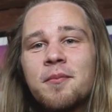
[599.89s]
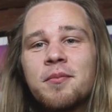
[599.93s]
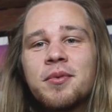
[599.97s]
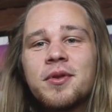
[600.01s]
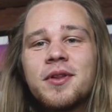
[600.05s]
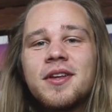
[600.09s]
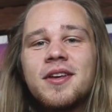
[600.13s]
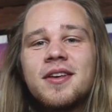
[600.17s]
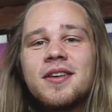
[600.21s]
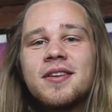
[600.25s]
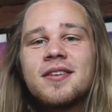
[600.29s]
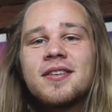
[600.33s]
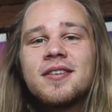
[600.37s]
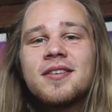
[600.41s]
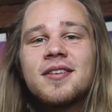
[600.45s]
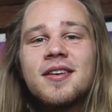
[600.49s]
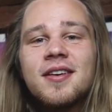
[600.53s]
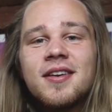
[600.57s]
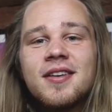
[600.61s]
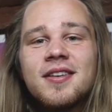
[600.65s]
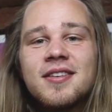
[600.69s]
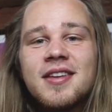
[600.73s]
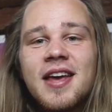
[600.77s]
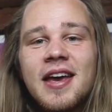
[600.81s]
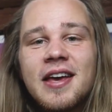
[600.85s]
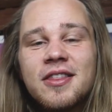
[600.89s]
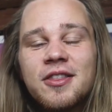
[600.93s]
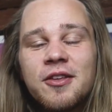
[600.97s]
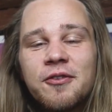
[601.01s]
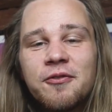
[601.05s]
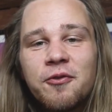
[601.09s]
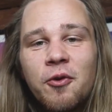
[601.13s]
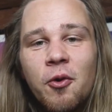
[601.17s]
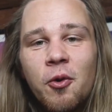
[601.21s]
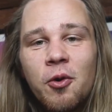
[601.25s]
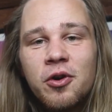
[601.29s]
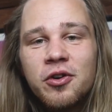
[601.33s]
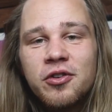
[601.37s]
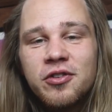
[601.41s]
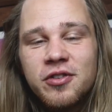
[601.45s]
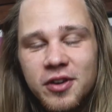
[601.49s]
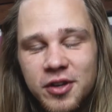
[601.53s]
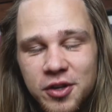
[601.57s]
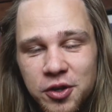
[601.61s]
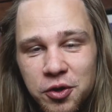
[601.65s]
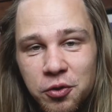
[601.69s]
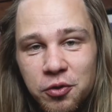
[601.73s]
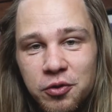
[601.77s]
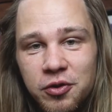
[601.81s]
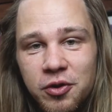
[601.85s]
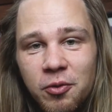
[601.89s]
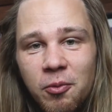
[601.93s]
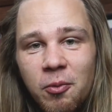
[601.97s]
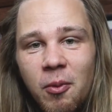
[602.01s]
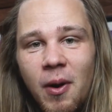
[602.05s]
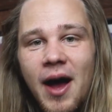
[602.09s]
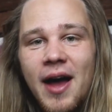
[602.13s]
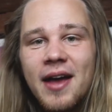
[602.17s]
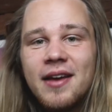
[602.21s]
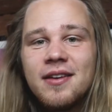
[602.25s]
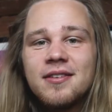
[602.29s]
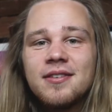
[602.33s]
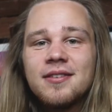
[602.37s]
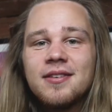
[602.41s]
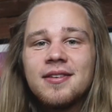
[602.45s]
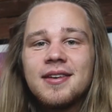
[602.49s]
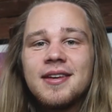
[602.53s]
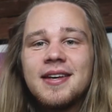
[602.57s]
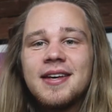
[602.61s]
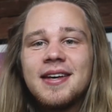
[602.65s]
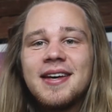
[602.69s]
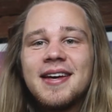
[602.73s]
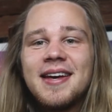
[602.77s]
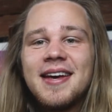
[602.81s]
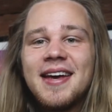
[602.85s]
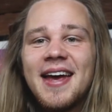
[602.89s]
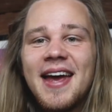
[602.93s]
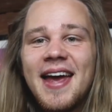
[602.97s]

please take the force and use it wisely